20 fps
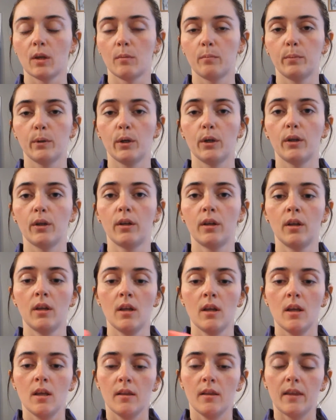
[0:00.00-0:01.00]
But
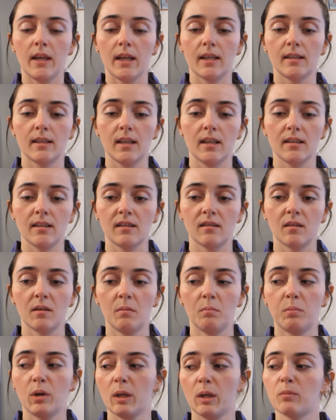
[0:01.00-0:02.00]
this is
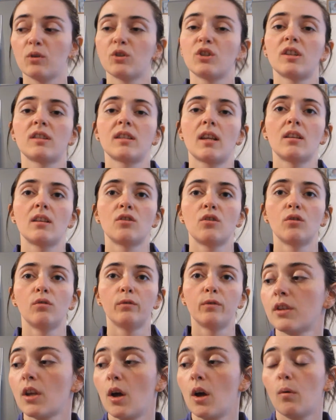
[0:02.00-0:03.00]
pretty much essential,
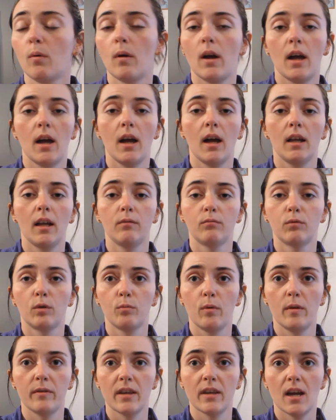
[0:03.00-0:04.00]
so I run
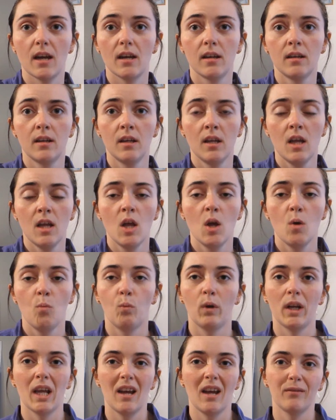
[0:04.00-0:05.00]
with that
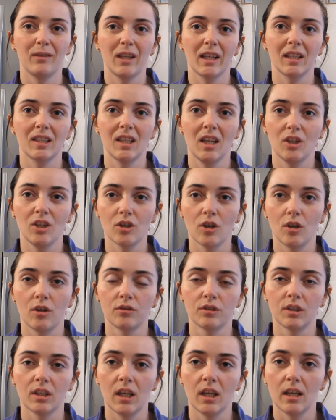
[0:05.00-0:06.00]
when I have like a t-shirt
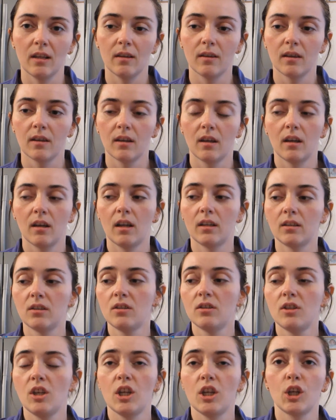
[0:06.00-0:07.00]
underneath.
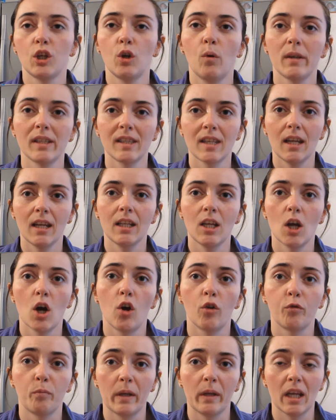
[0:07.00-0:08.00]
And you can always take it
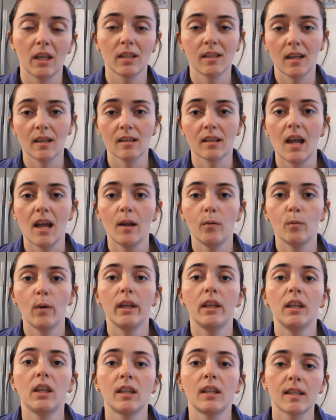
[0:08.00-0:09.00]
off because it's
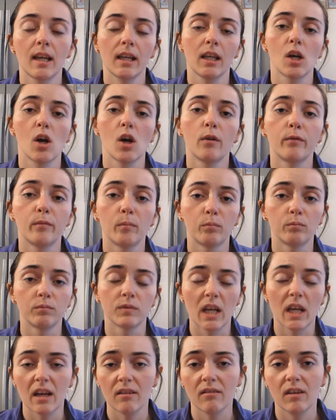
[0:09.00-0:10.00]
lightweight, you can take it off and
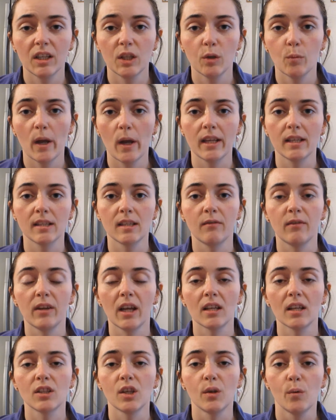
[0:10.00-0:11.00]
tie it around your waist if you
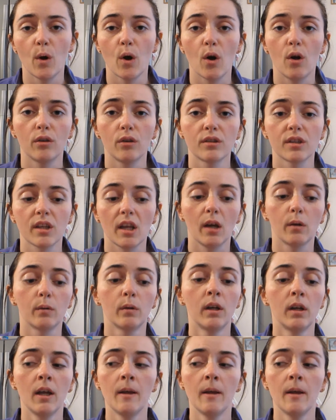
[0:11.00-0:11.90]
get too hot. So